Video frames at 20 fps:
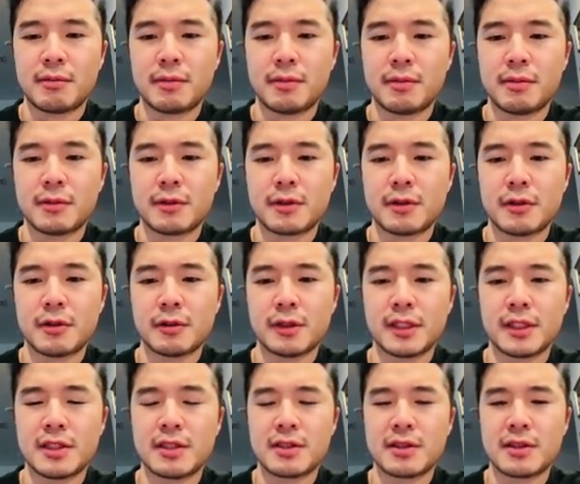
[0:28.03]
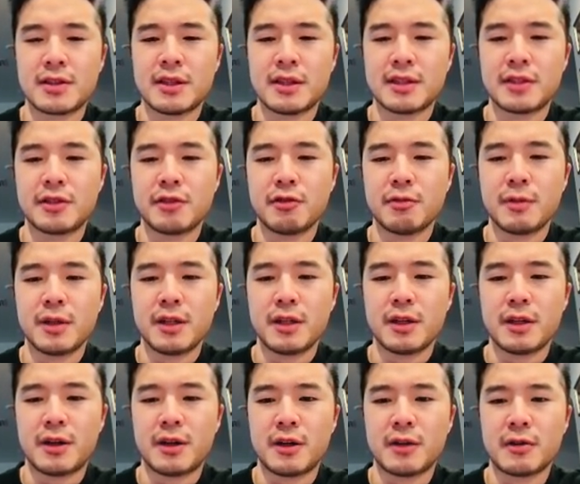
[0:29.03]
So let's zoom
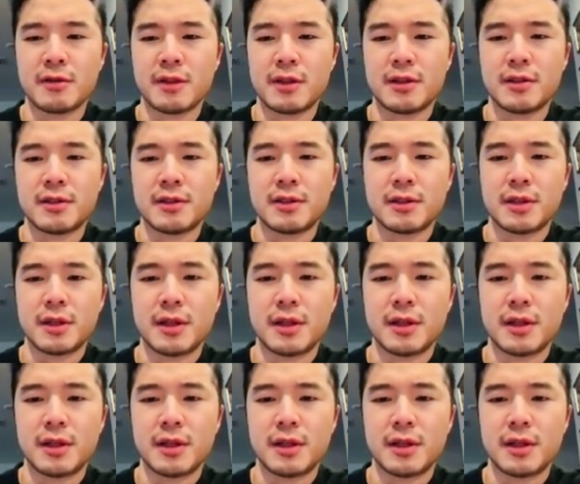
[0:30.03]
in on these